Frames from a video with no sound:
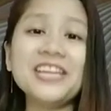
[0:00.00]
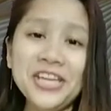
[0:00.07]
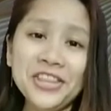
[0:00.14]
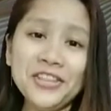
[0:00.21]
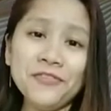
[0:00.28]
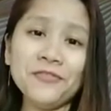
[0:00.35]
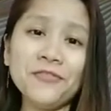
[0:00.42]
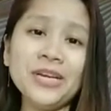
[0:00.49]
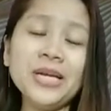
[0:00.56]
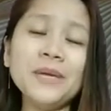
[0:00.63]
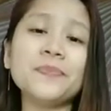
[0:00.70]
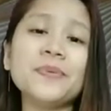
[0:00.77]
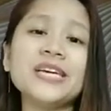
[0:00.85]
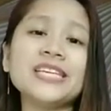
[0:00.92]
In the
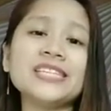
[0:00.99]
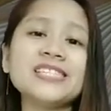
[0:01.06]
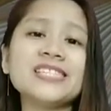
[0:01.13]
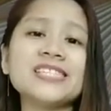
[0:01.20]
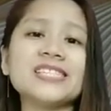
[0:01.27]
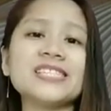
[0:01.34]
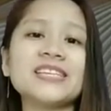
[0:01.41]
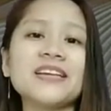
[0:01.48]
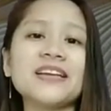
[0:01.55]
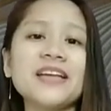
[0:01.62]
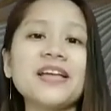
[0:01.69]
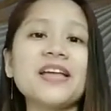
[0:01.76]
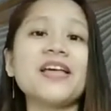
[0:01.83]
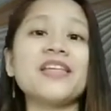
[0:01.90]
Philippines,
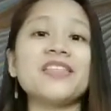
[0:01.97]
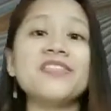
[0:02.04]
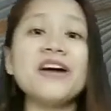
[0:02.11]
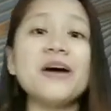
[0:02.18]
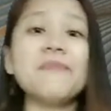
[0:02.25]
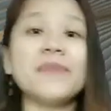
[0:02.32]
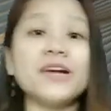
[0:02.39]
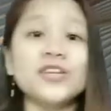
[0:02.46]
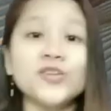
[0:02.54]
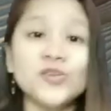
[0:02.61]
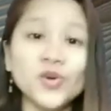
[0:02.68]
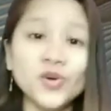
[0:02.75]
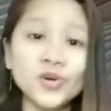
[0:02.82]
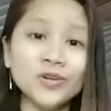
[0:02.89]
the
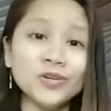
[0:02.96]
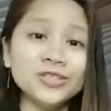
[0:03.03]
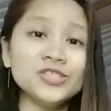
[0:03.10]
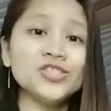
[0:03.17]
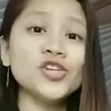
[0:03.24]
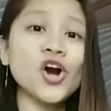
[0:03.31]
Manunggul